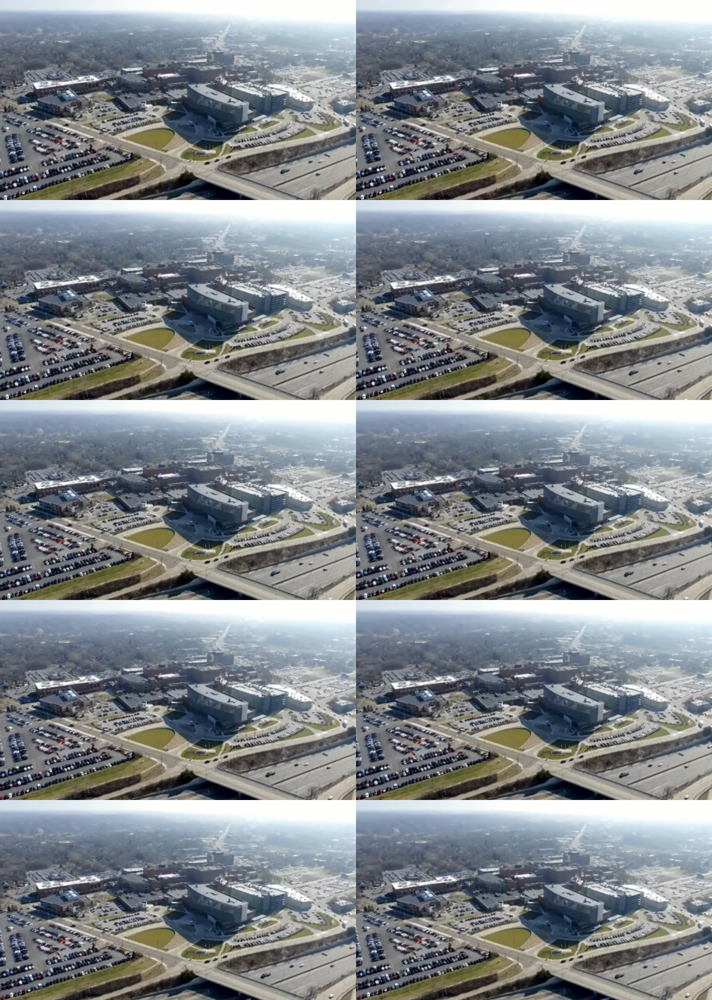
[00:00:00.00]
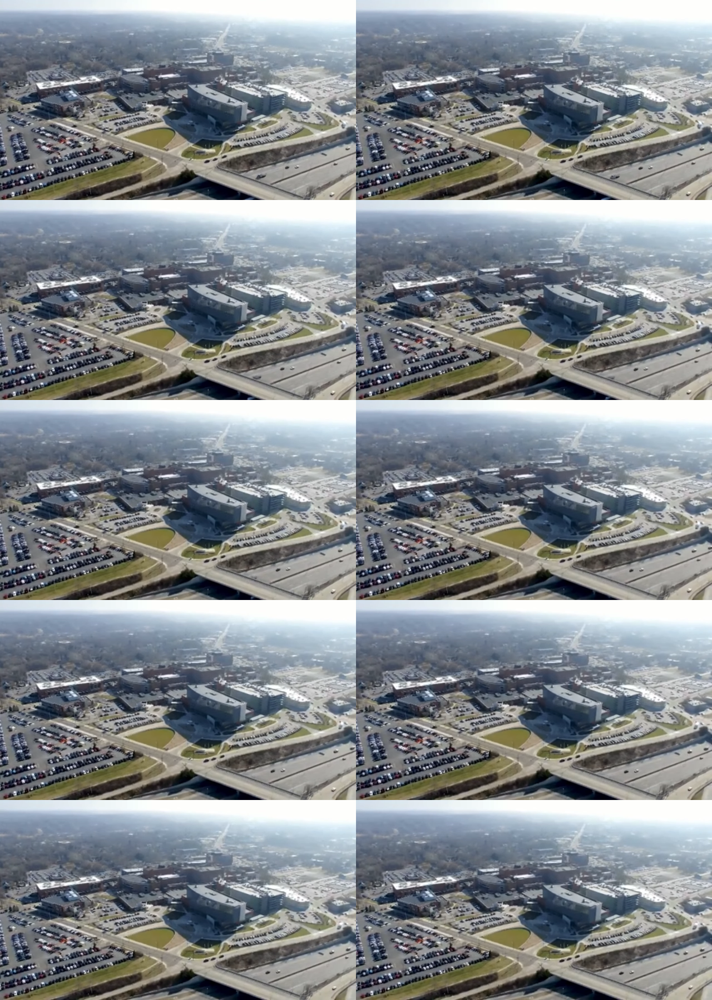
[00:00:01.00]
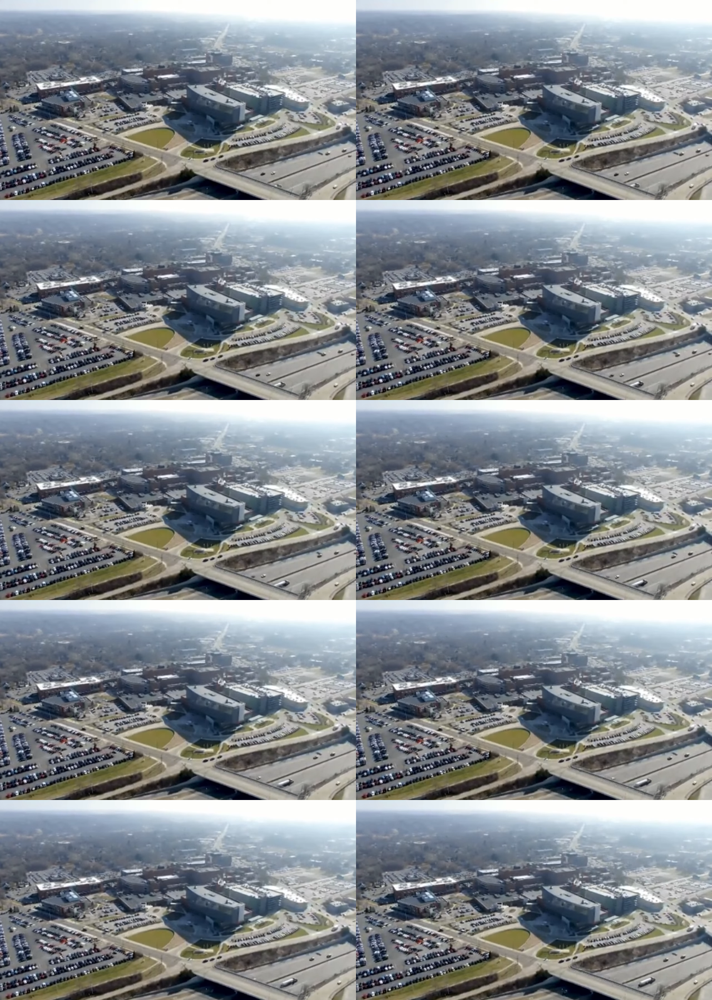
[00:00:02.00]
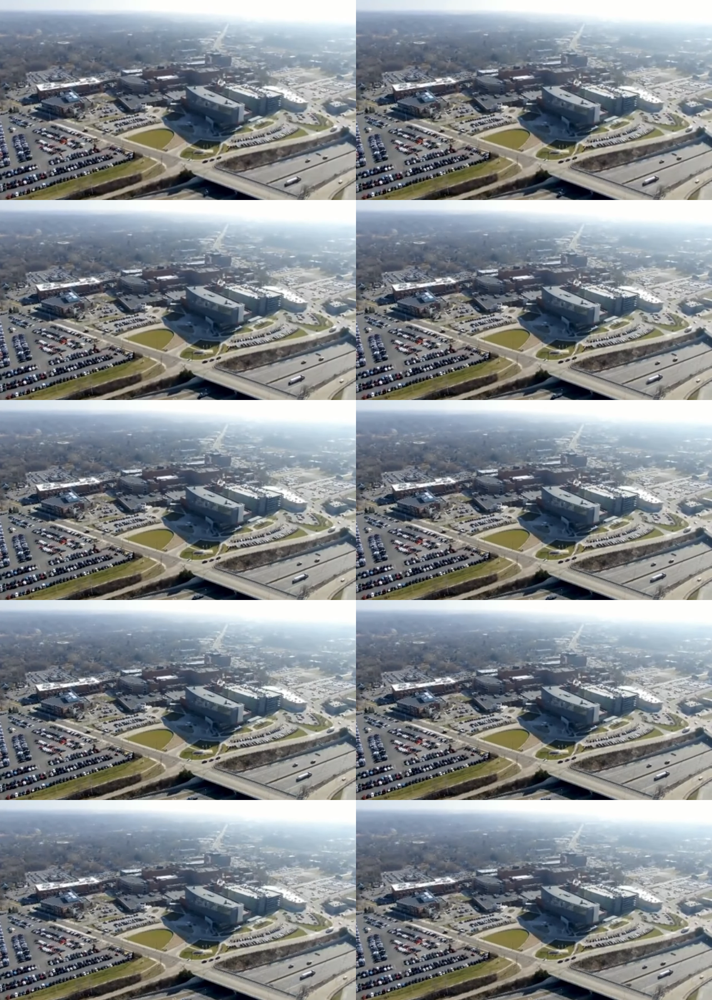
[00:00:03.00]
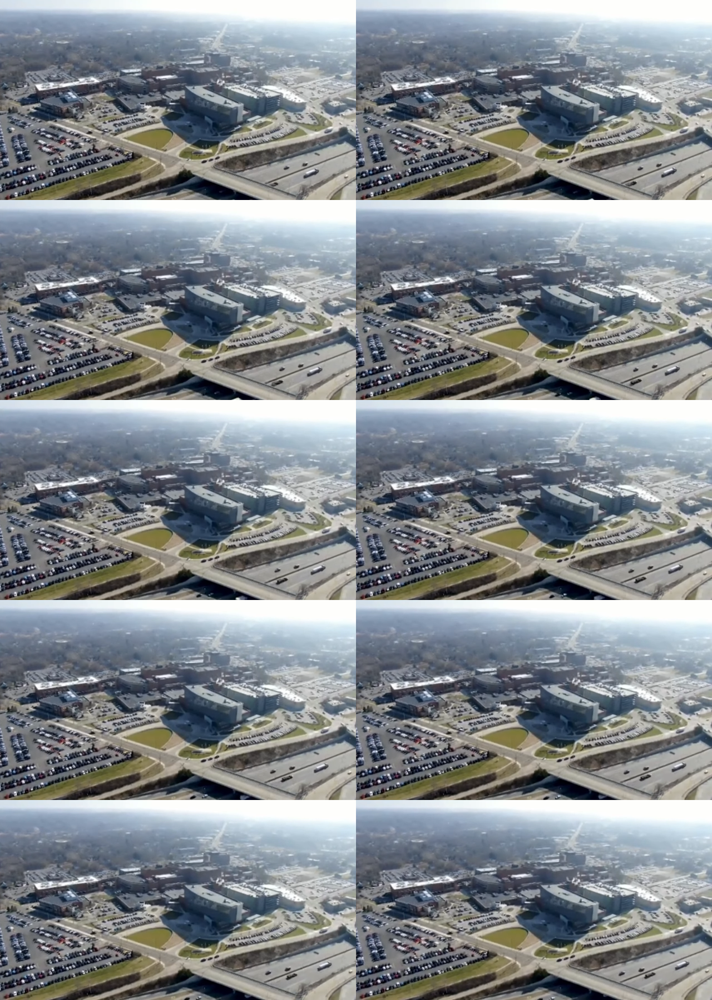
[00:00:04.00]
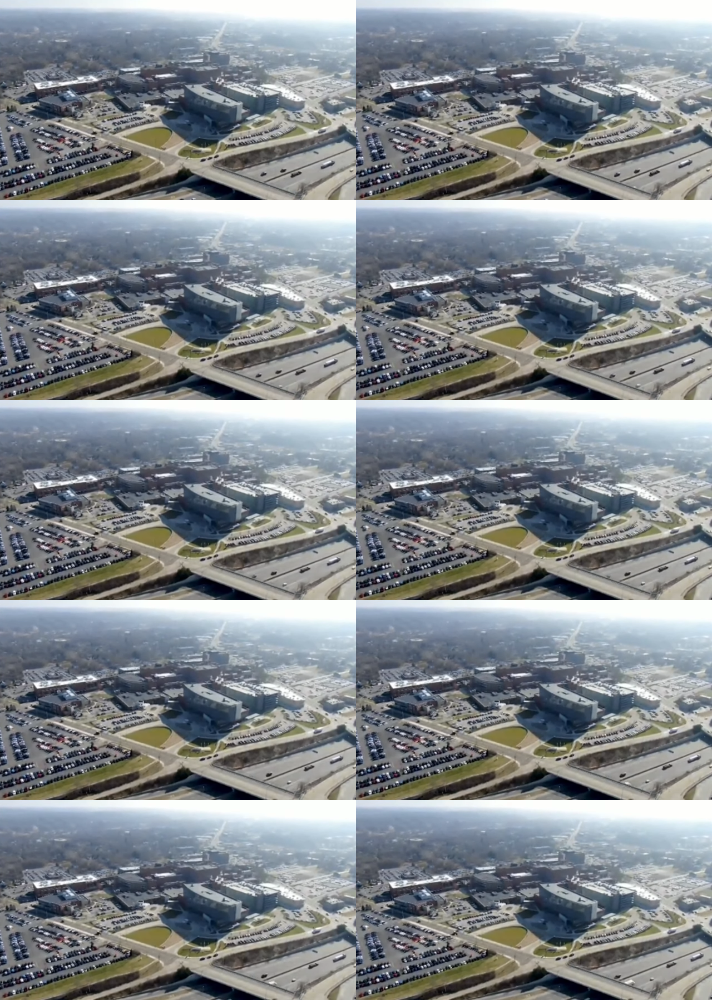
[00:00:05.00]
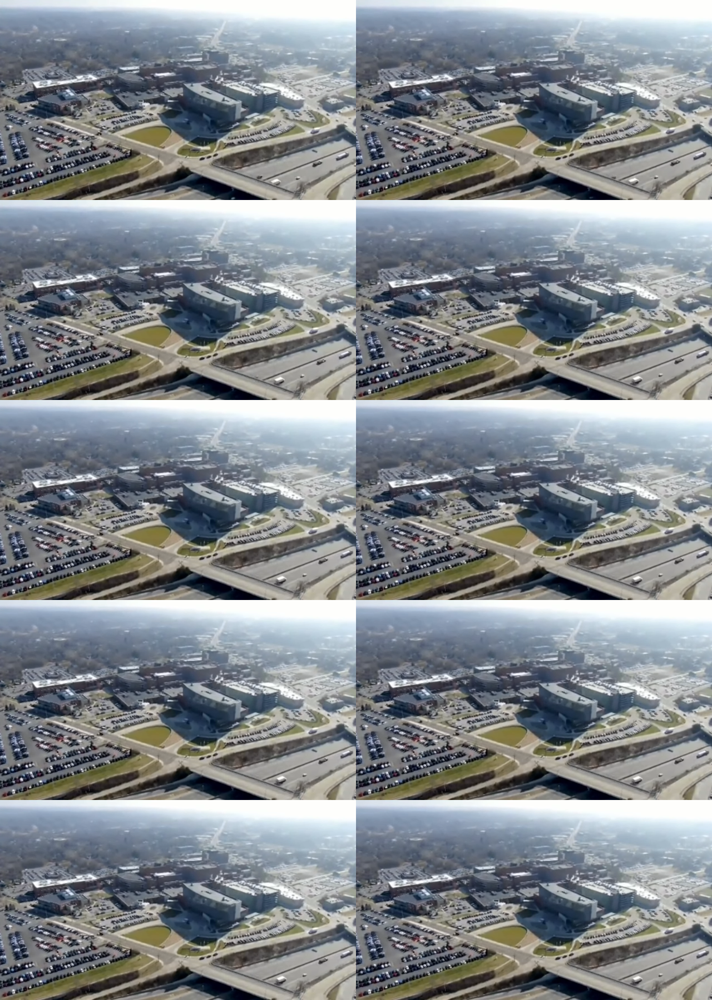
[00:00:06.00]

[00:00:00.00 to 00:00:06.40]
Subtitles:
Nobody's mouth can be seen.